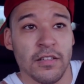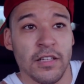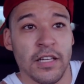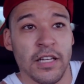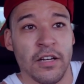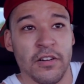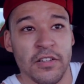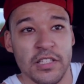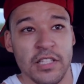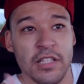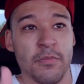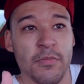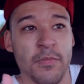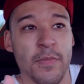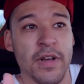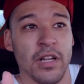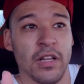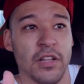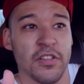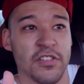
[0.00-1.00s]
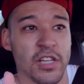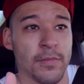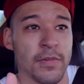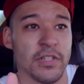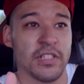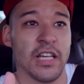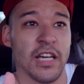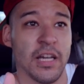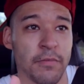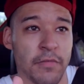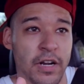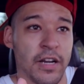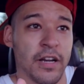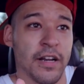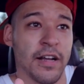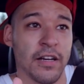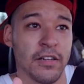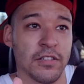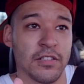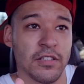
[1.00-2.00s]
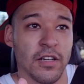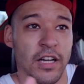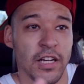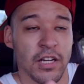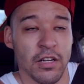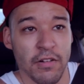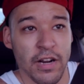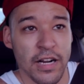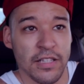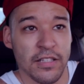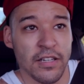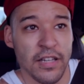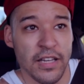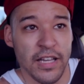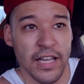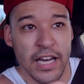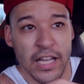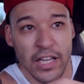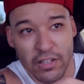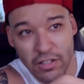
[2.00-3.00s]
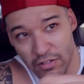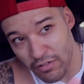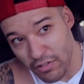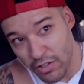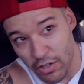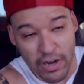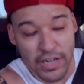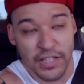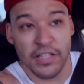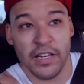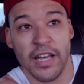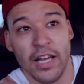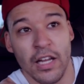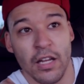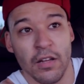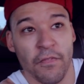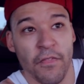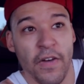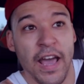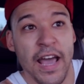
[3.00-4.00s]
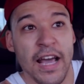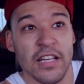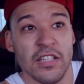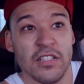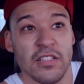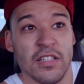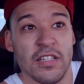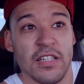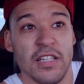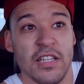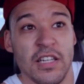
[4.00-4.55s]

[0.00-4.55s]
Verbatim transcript: You know, it's the middle of the summertime right now, so I corrected it and it corrected it of fast.